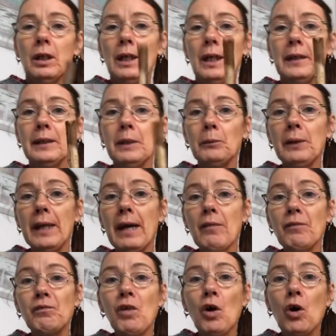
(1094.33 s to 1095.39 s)
And then we
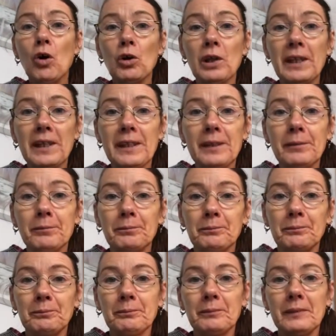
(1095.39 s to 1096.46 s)
have the holly.
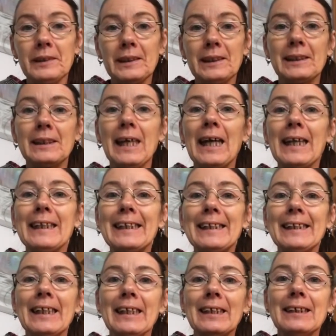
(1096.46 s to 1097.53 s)

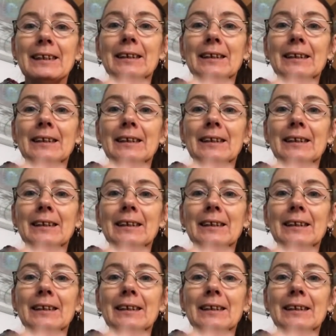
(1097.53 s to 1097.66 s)
Taina.